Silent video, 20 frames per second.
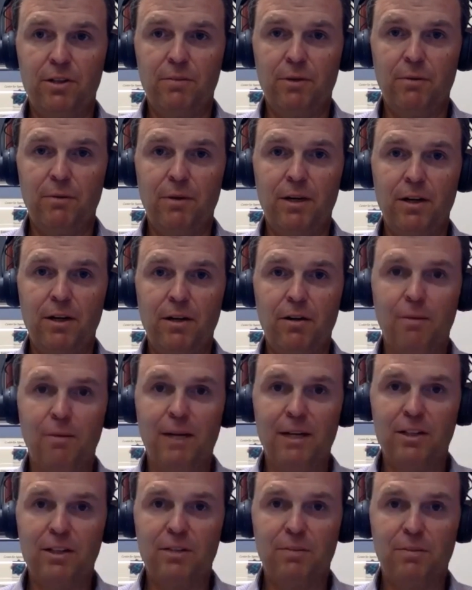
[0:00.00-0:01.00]
And what we know
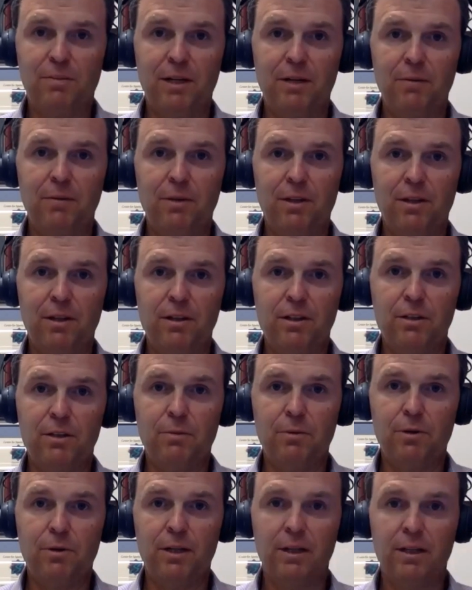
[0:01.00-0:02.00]
about spread within
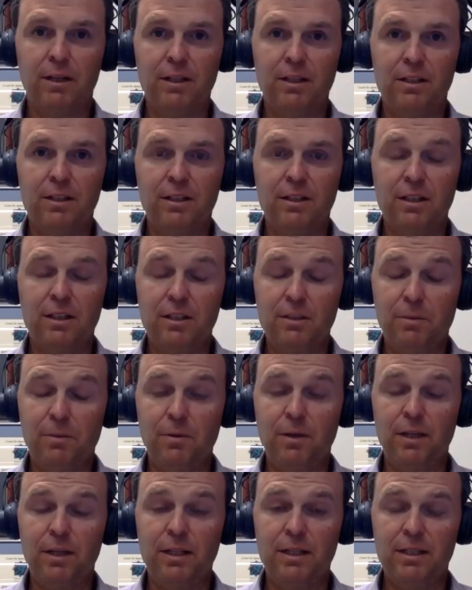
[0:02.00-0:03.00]
sport, at least at this
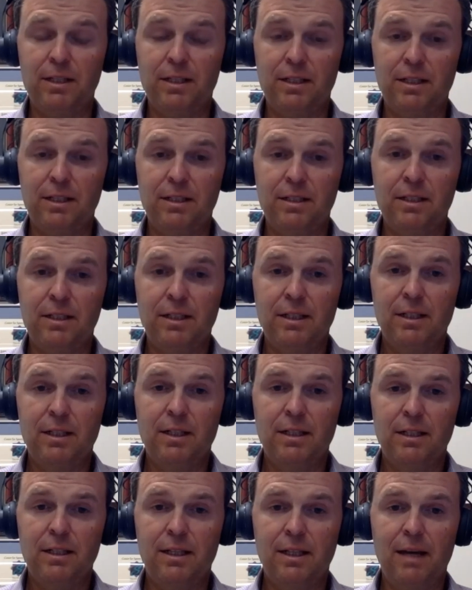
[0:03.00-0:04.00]
point, is
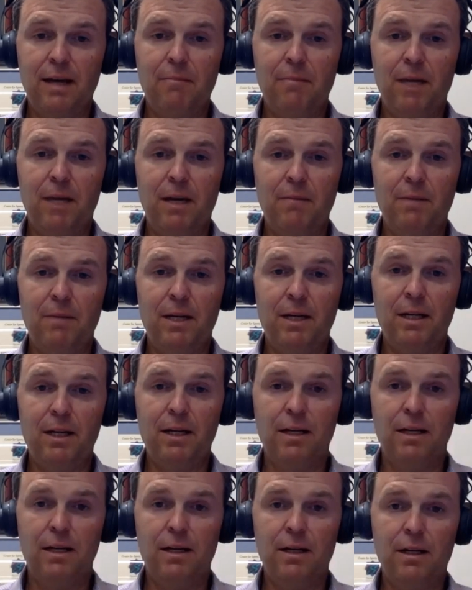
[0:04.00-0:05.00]
that that may
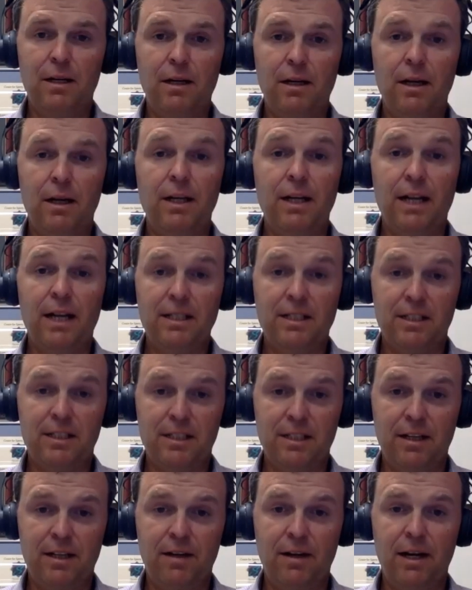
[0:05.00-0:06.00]
be
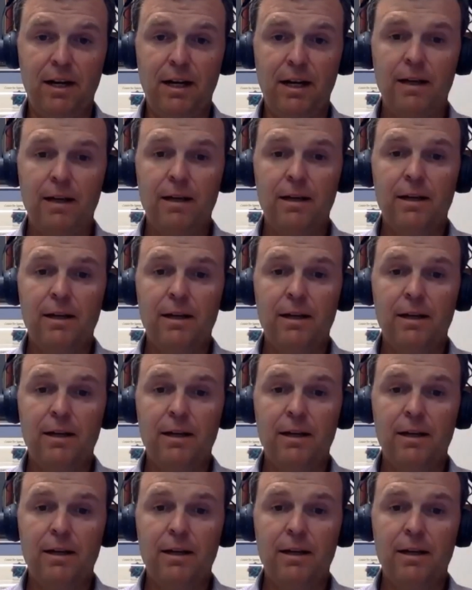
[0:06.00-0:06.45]
unnecessary.